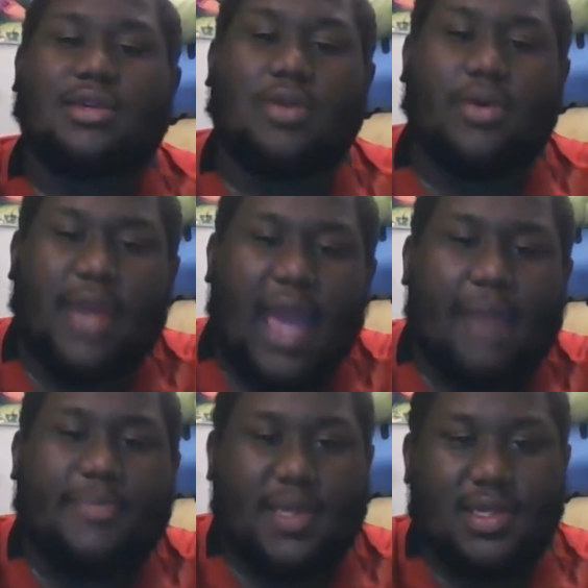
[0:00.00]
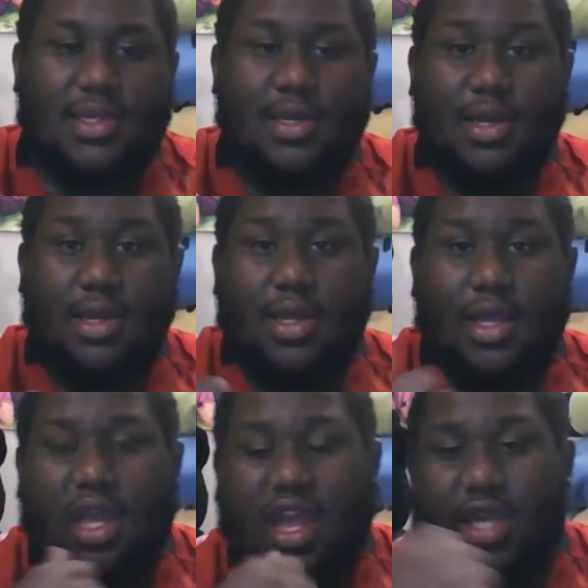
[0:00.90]
story happens
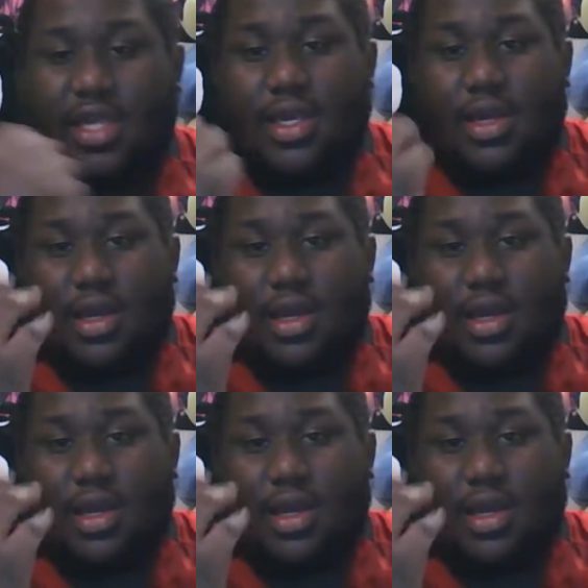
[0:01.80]
is